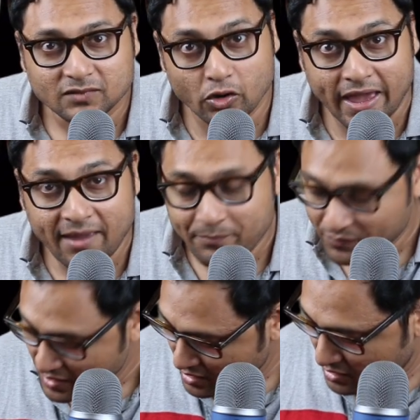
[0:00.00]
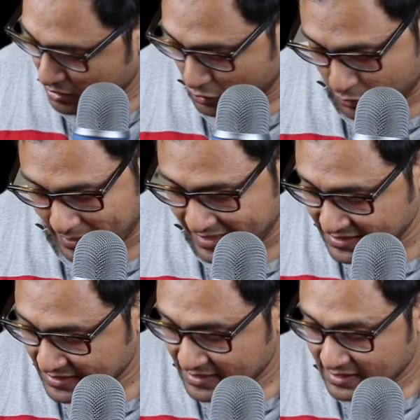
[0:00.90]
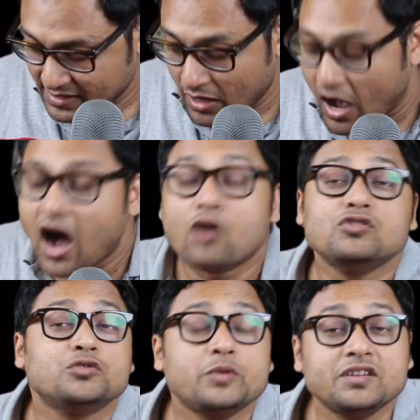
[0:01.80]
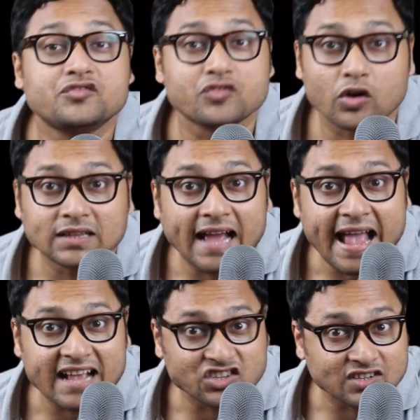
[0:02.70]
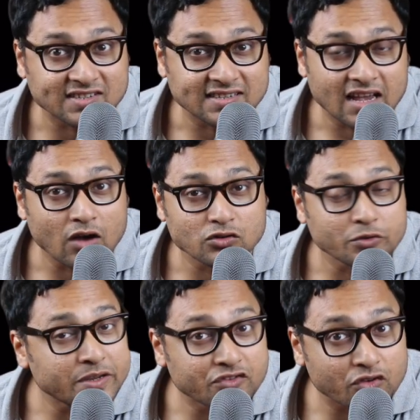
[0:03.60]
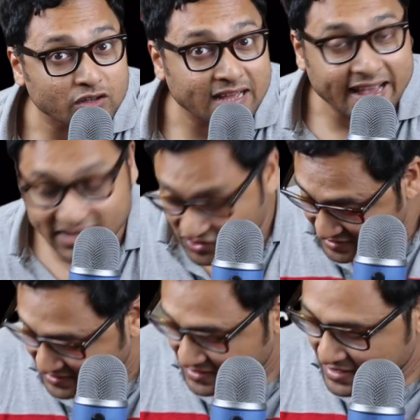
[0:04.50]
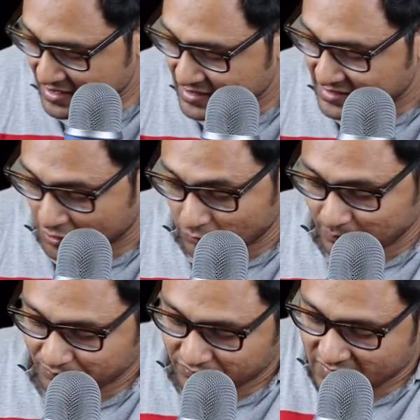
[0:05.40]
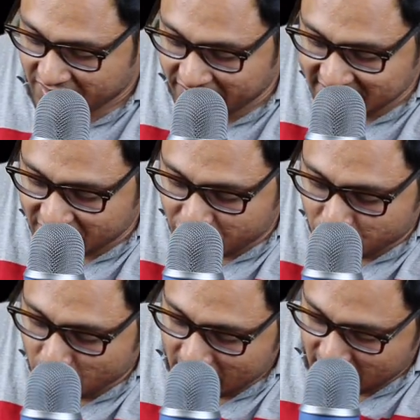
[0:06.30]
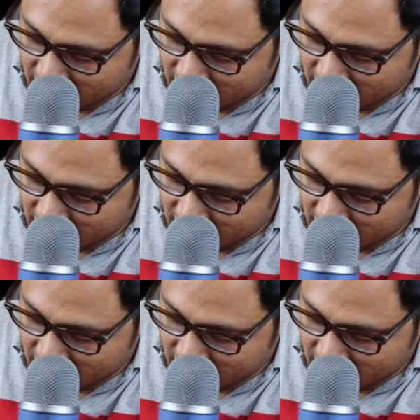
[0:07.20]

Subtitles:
Okay? All right. Now, how do we draw the edges? How do we draw the edges? So here is a rule.